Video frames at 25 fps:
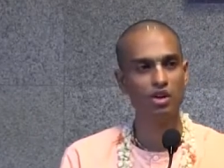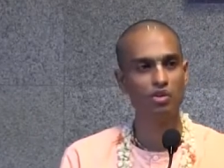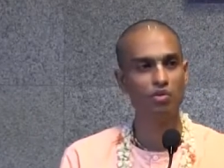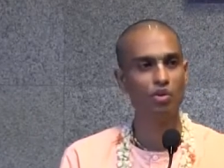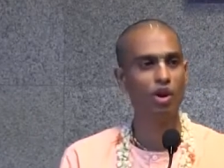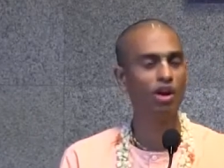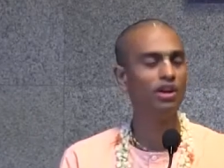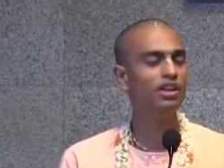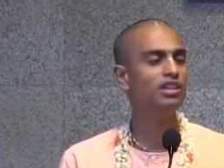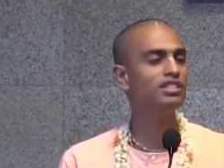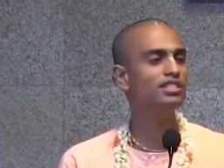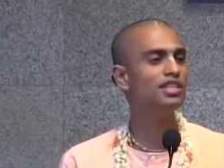
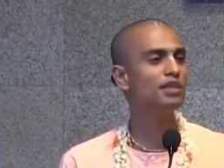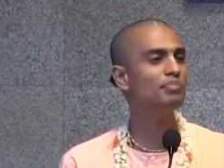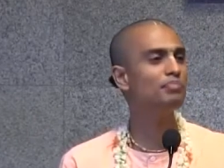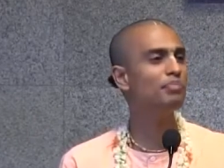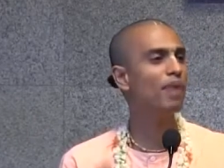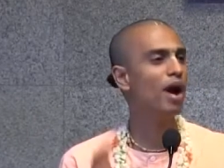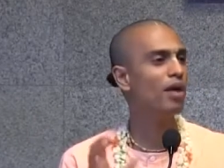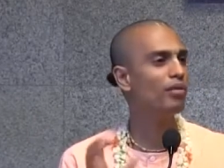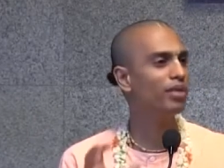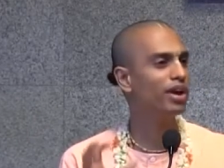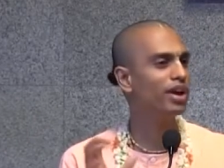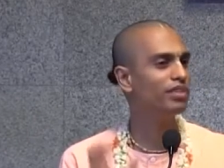What is the
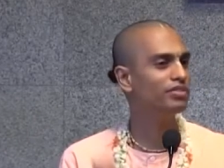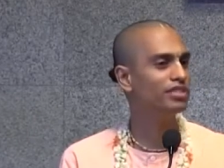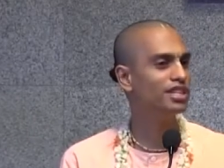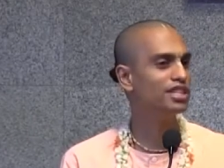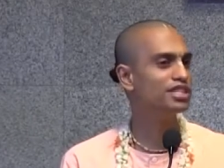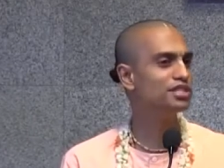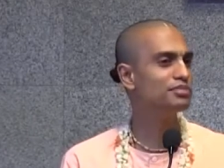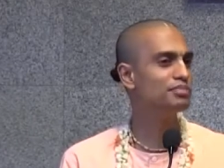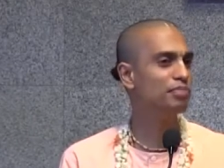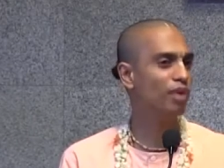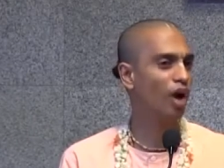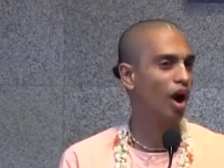power of
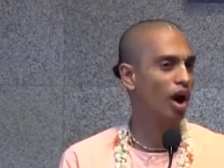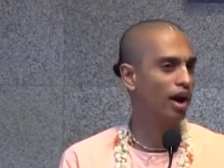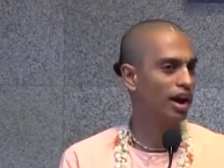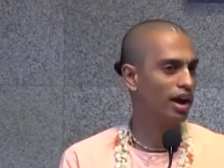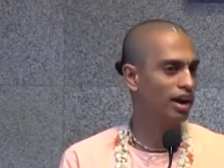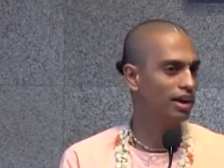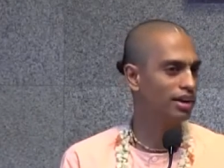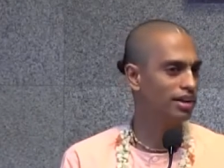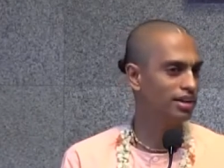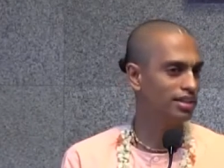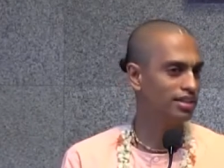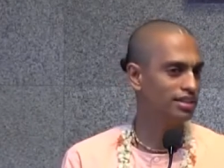this
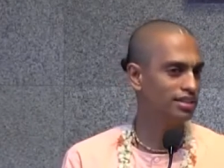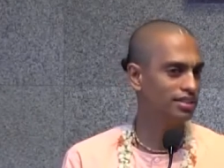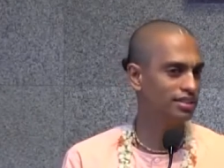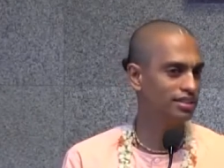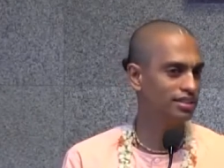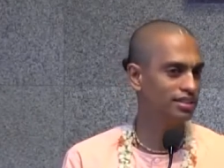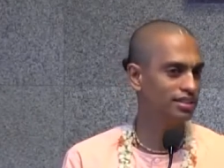product?